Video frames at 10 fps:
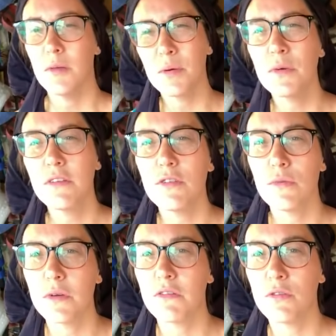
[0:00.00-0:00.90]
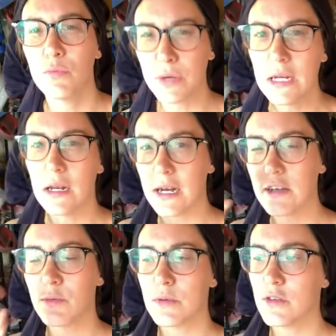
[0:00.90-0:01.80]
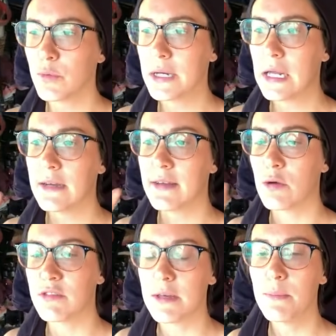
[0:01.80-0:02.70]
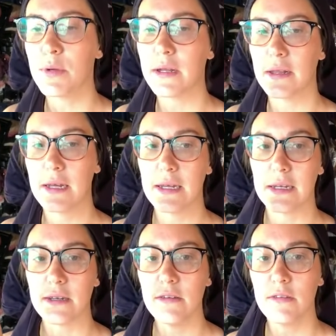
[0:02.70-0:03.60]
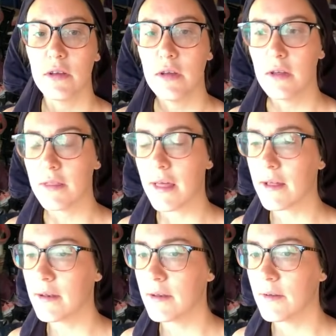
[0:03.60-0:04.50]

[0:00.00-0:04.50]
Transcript: But once you realize how simple it is, that